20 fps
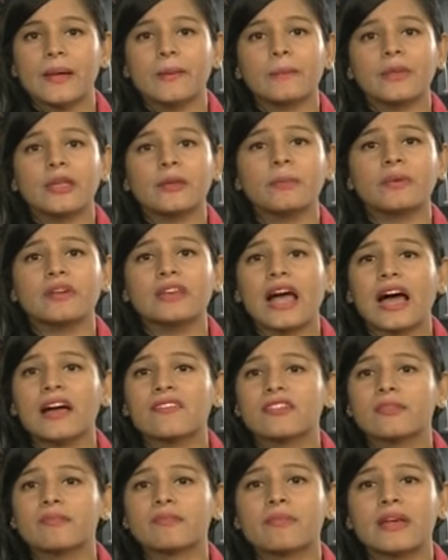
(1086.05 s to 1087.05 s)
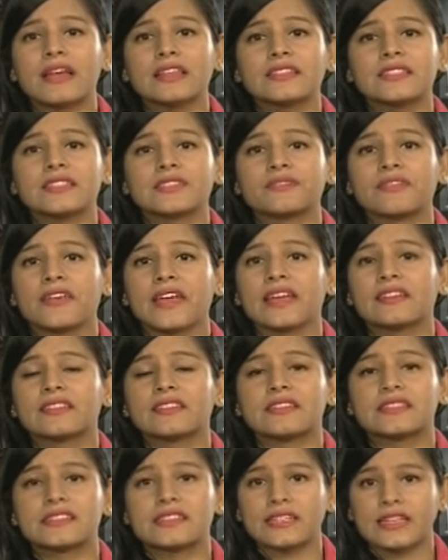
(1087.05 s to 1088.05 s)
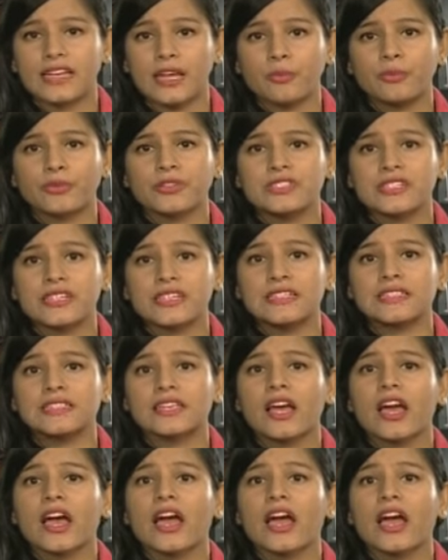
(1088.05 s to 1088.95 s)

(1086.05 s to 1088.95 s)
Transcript: People have immense faith in celebrities